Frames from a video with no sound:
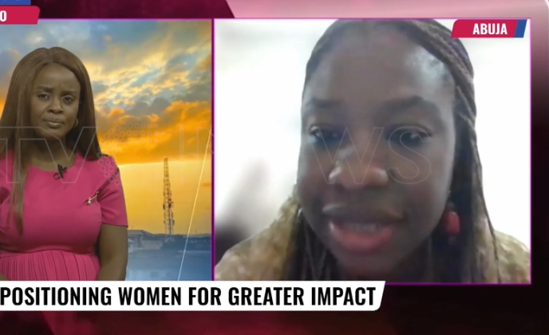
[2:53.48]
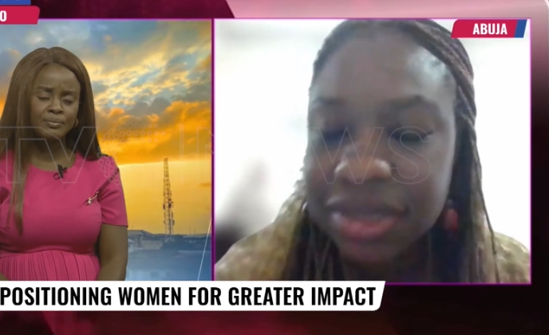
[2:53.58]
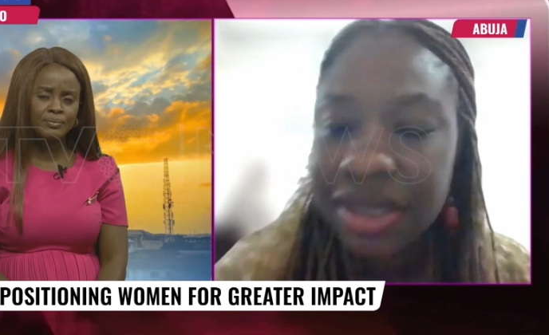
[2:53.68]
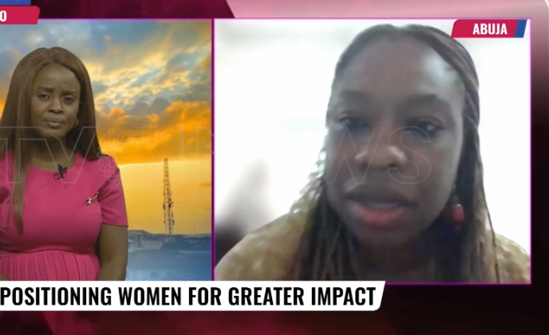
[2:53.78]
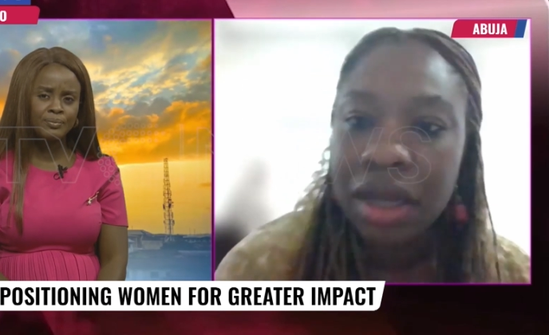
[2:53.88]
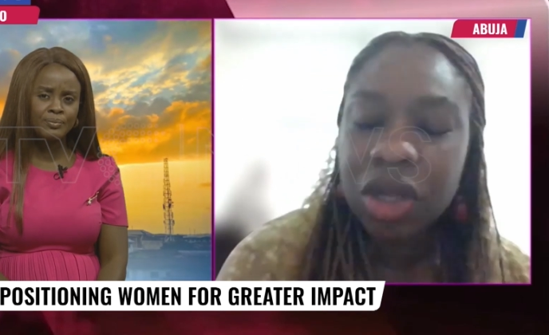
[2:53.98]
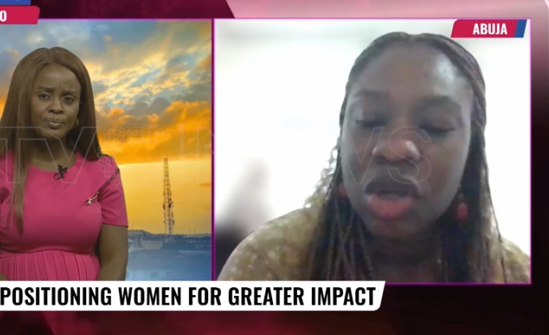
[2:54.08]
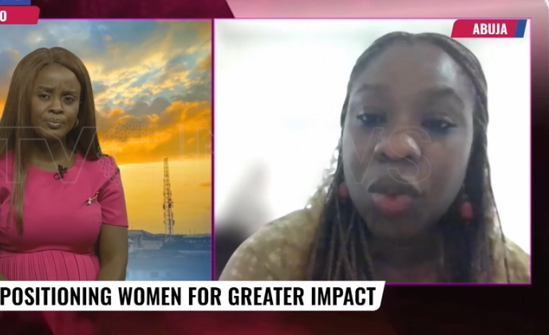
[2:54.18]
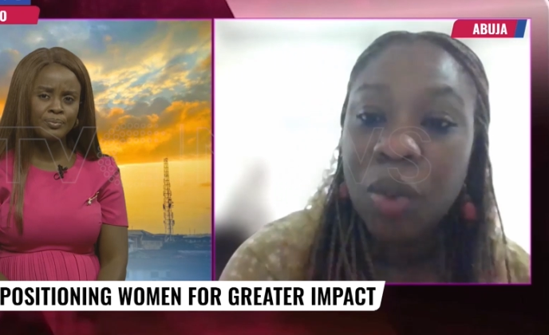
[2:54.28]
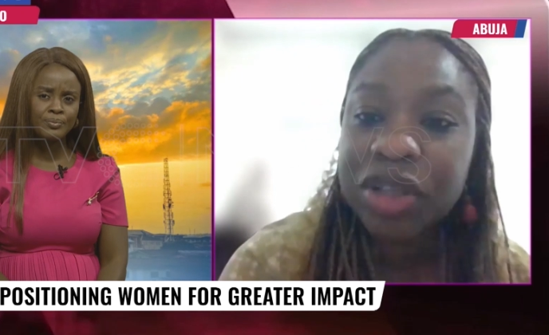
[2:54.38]
Speaker 1: Right.
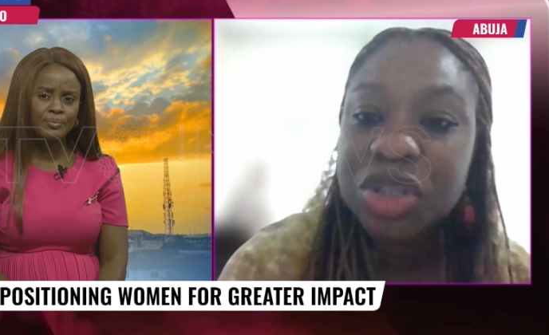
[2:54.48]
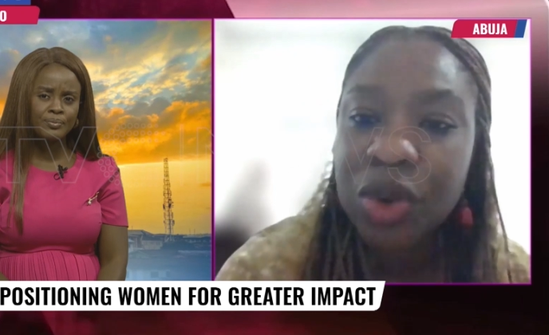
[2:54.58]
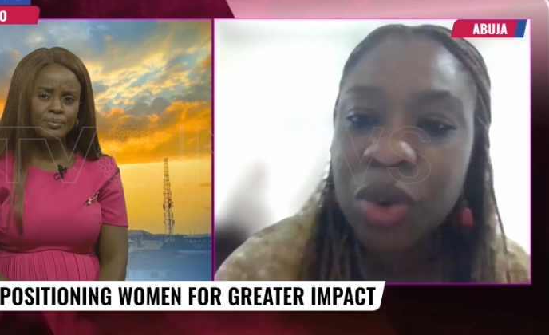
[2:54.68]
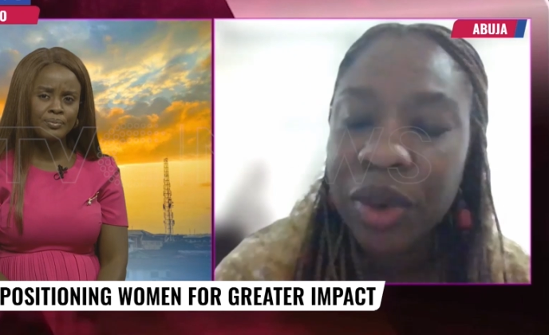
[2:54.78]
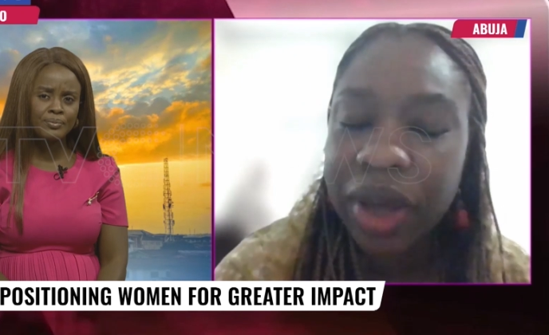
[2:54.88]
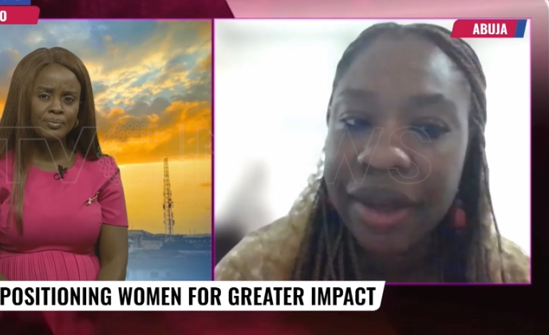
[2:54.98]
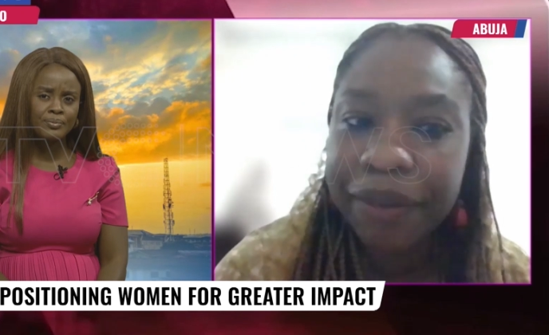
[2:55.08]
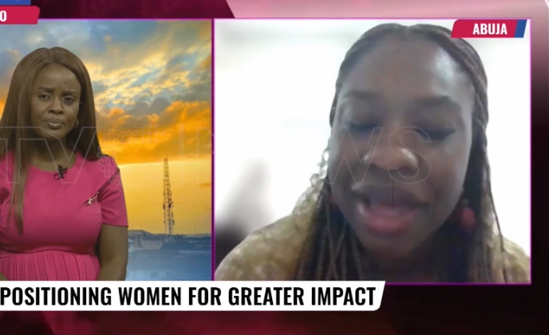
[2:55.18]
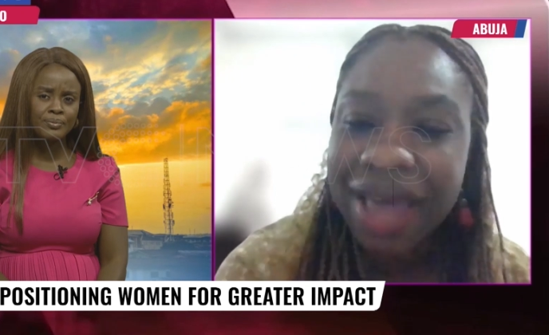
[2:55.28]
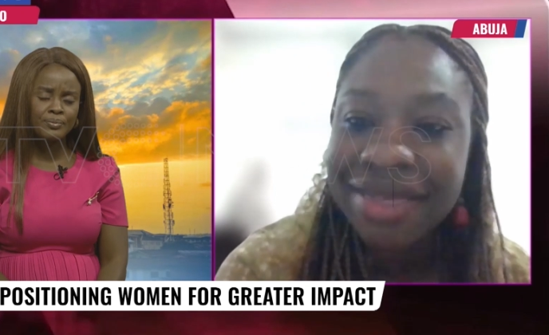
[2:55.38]
Well,
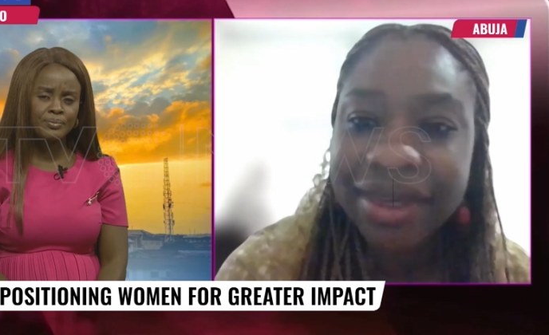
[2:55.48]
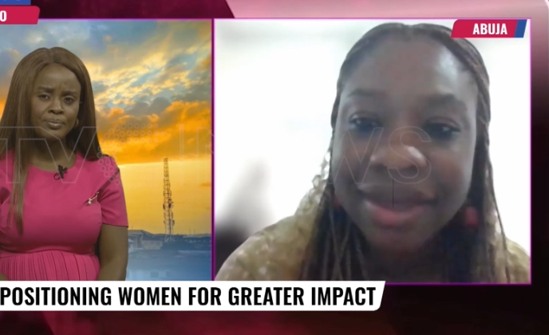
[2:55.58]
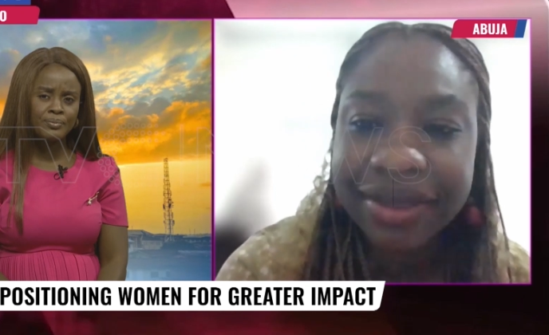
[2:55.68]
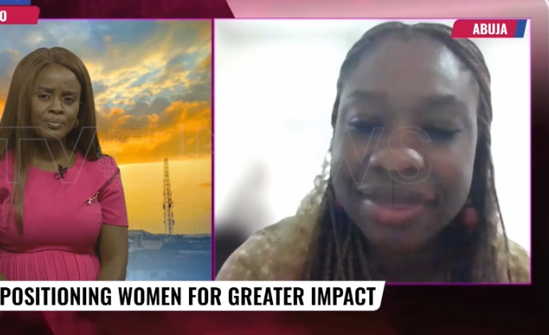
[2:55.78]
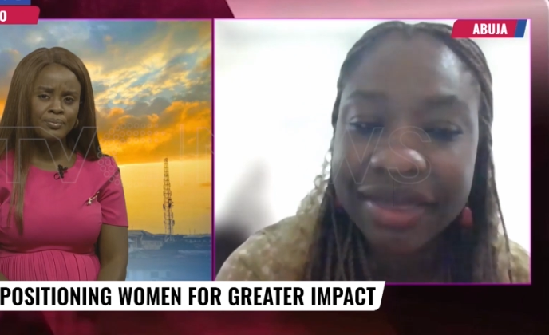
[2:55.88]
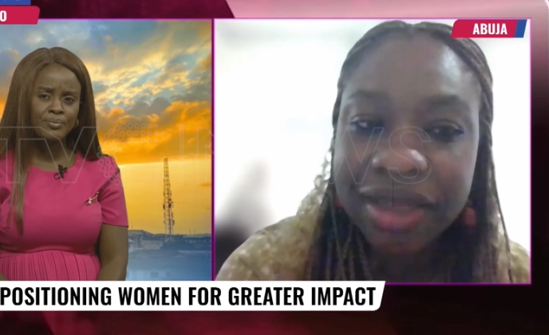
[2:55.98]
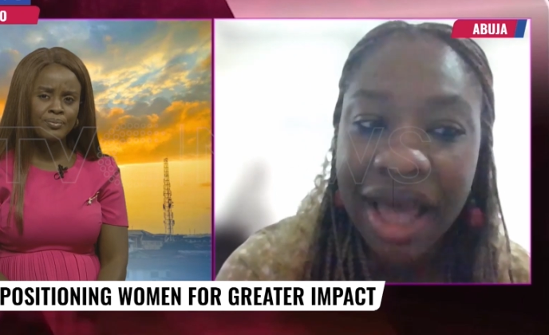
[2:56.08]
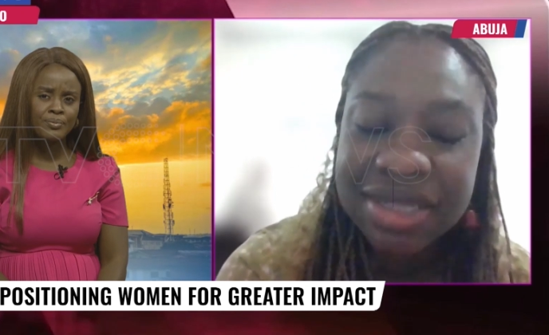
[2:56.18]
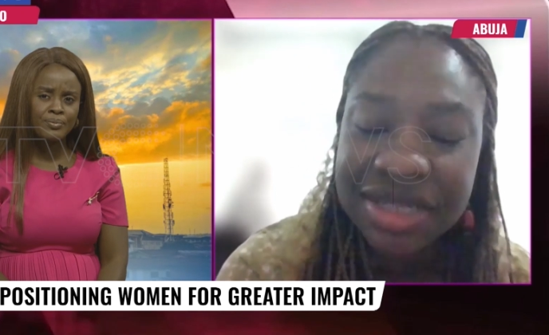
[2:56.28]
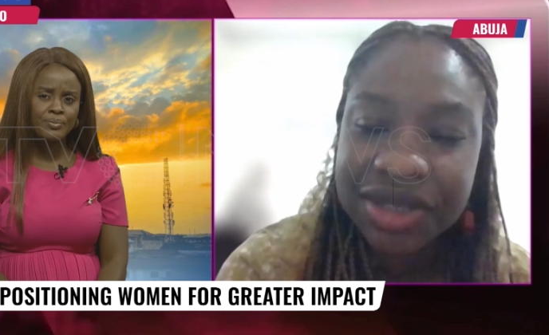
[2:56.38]
so um, I think
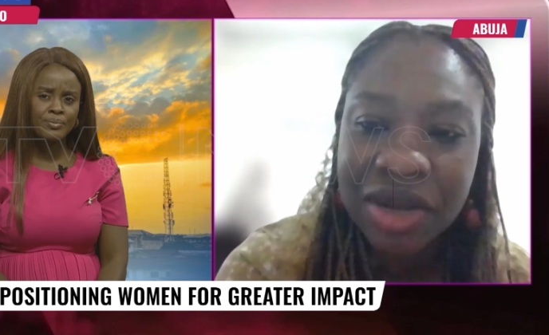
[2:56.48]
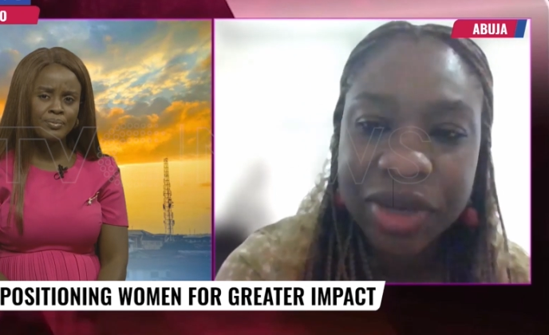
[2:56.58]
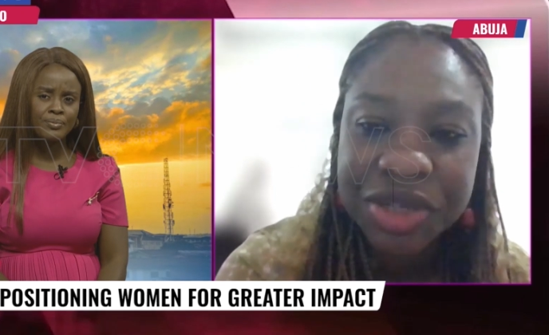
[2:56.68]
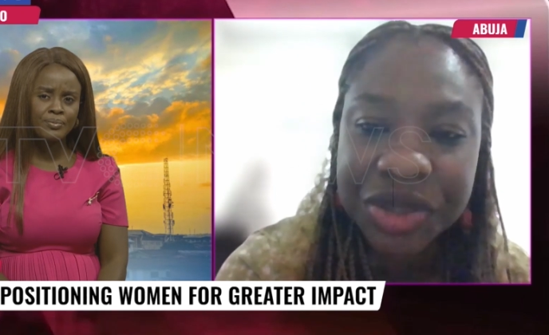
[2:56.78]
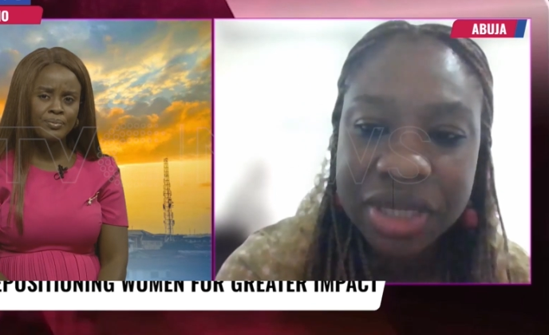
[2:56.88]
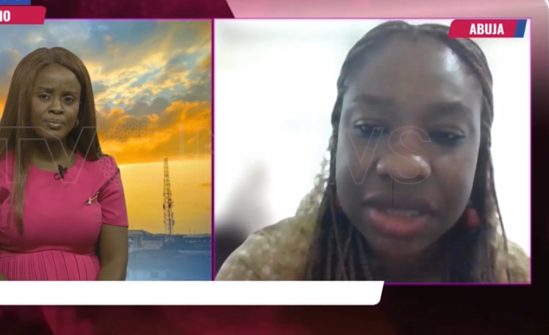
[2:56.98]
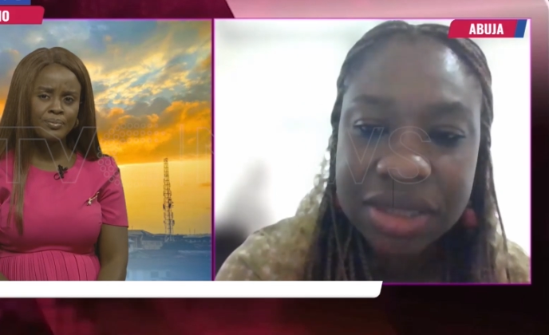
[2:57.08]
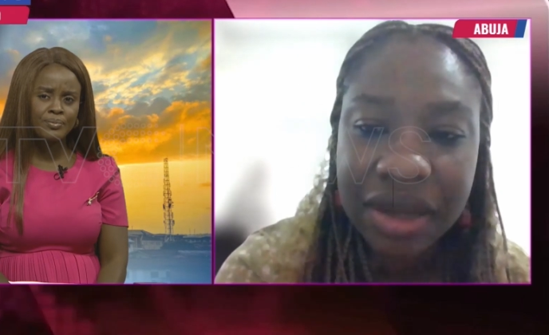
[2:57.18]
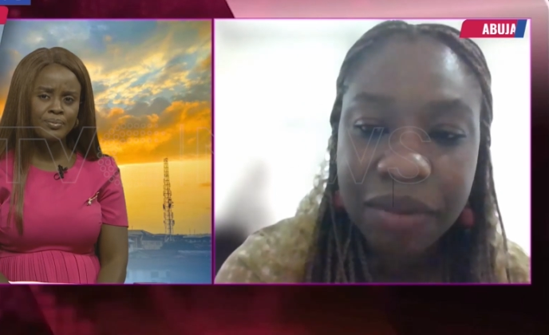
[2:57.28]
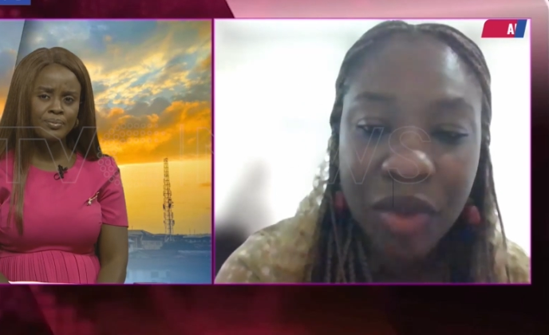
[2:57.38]
the answer to that
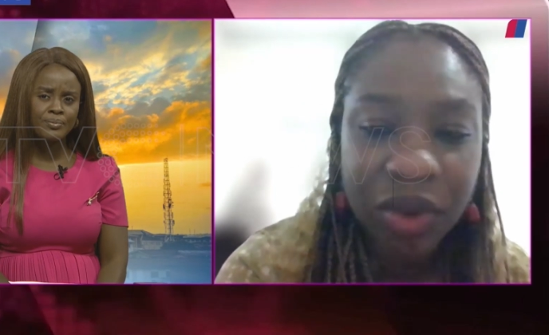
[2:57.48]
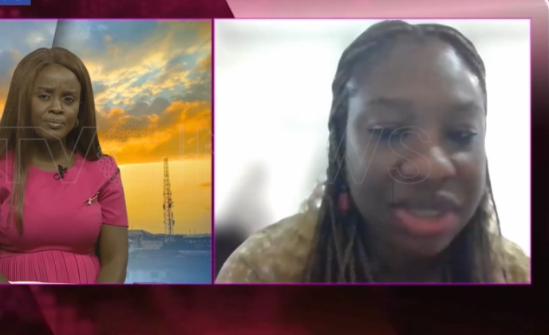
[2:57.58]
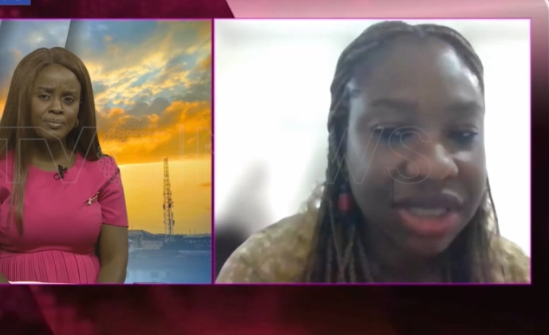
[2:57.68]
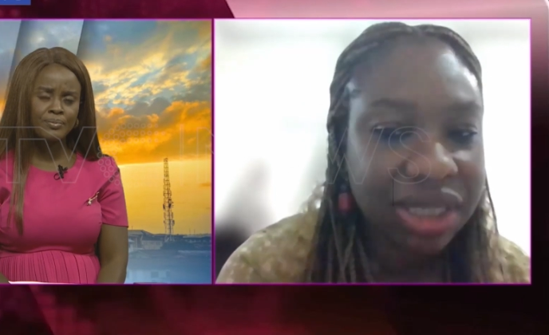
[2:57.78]
question is uh,